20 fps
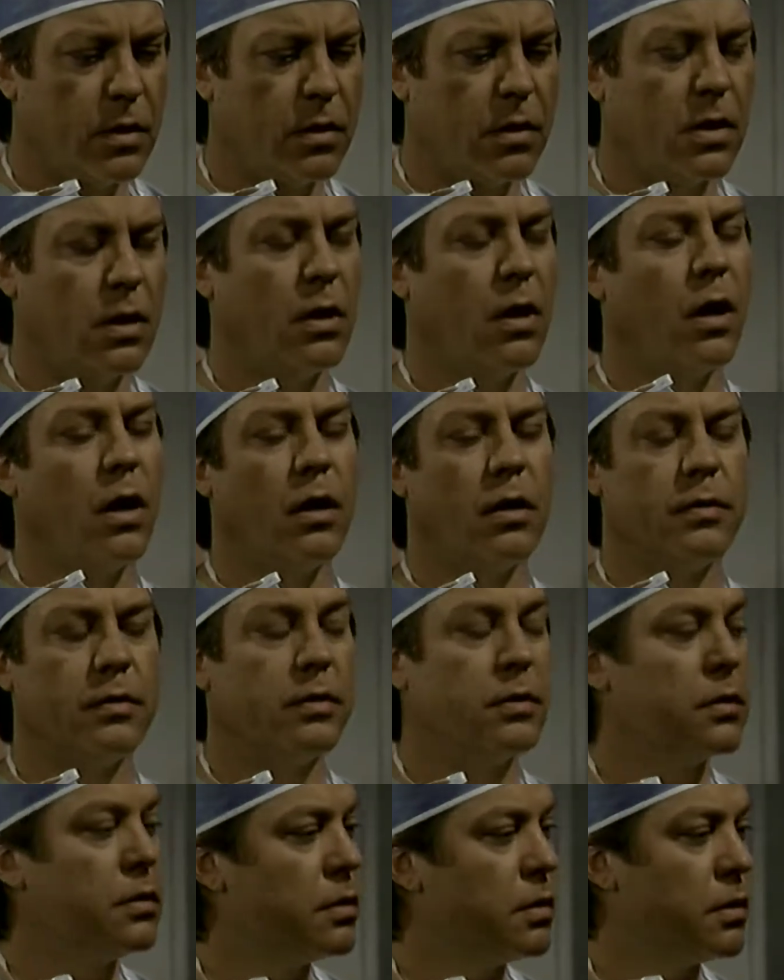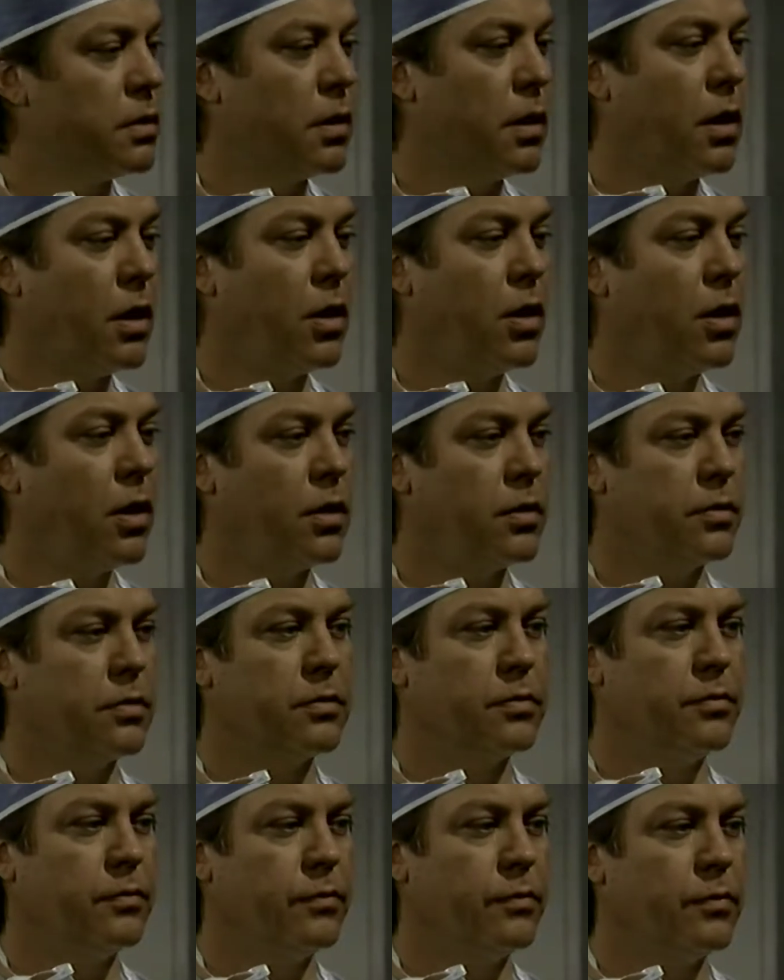The, uh, the heart
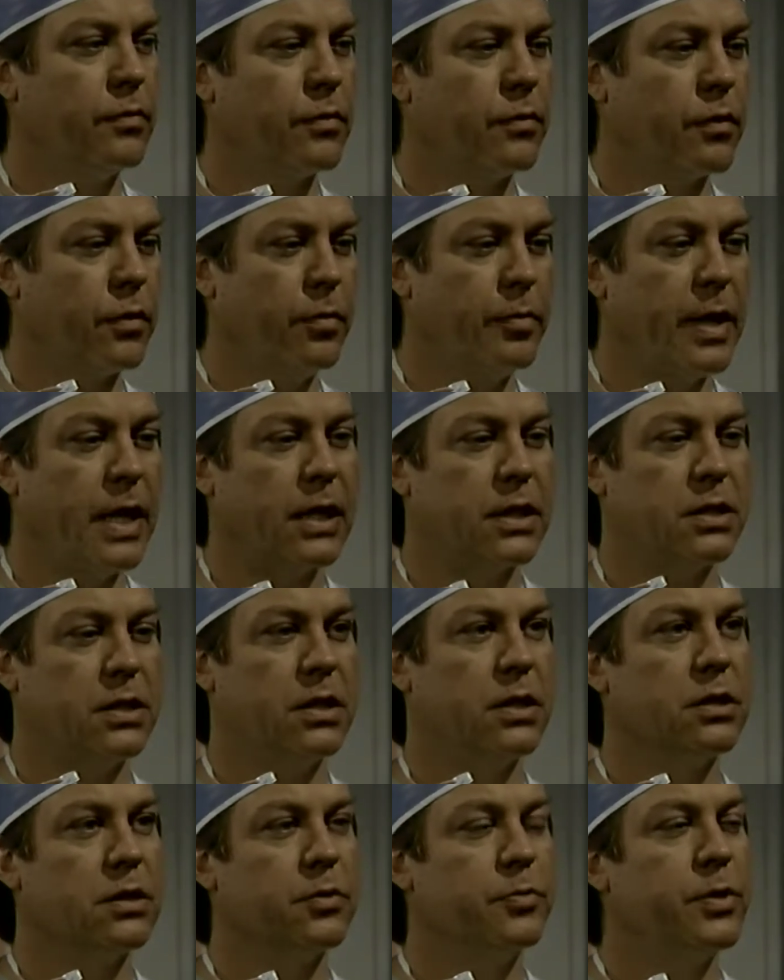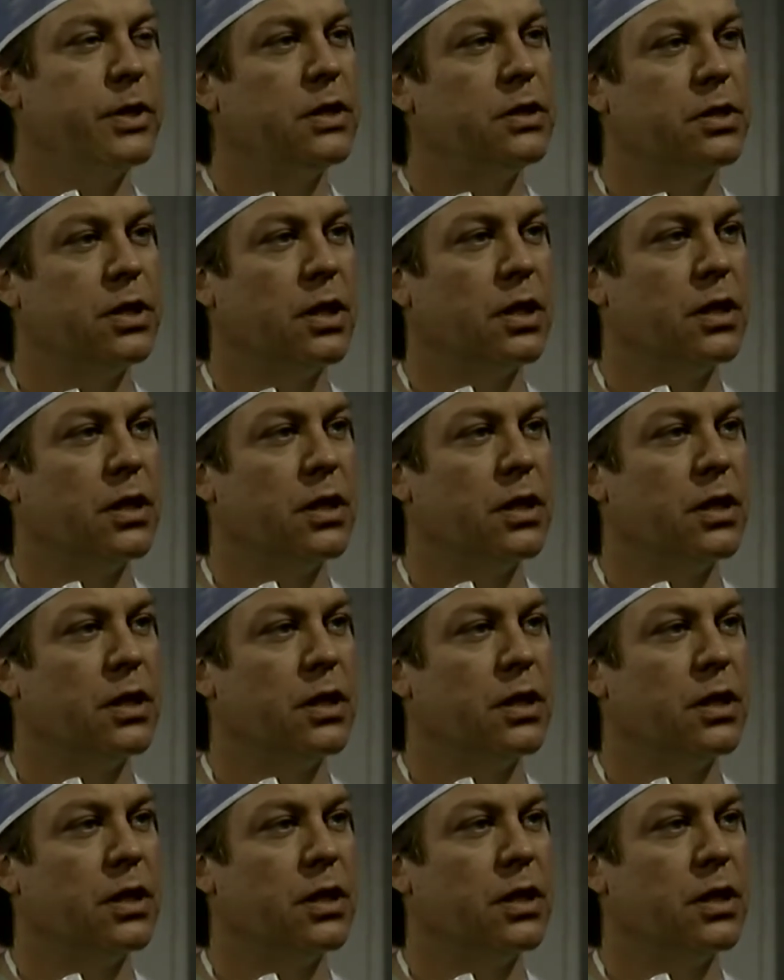for Maxie is chain.